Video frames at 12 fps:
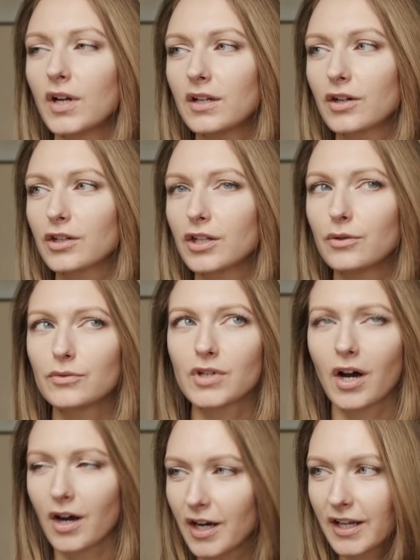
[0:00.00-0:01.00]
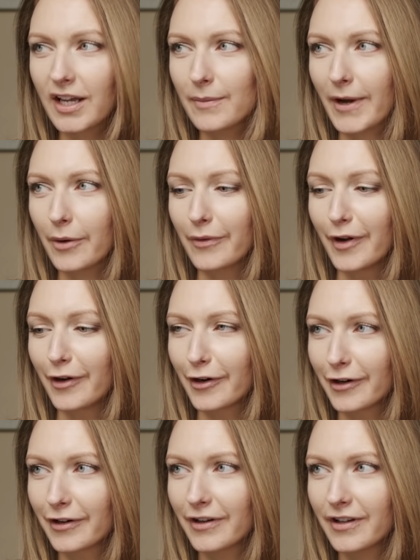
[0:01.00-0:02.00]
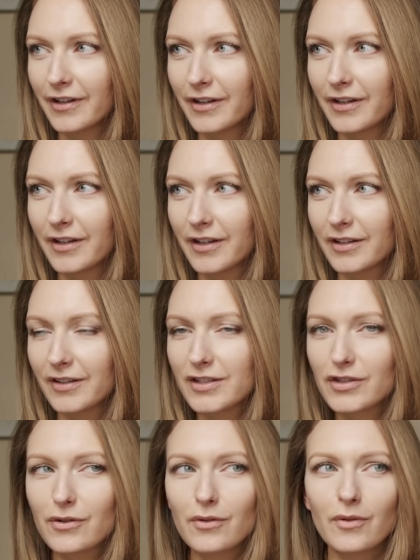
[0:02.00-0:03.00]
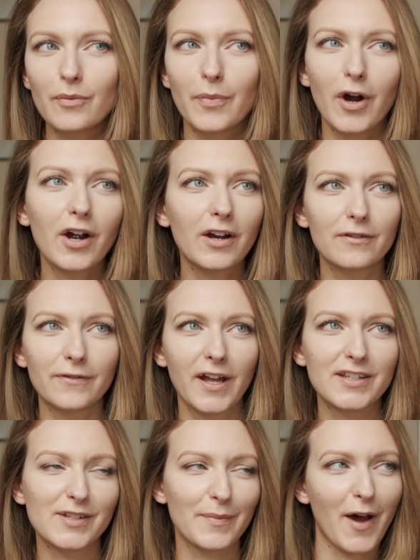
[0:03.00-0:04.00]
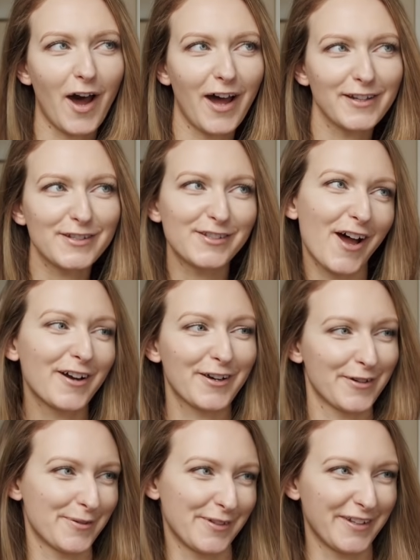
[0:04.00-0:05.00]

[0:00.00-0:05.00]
What are you talking about, nerd? Let's go to a bar and find some hot soccer